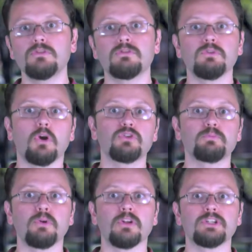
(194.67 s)
of larger
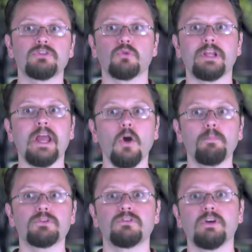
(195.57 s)
projects or to help
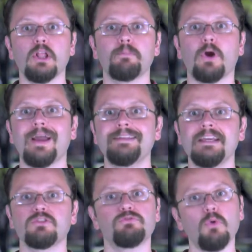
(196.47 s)
us develop our
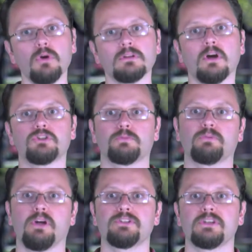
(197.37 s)
ideas for a larger
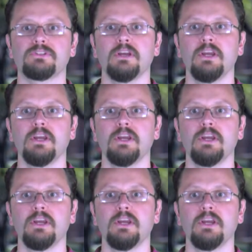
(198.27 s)
project.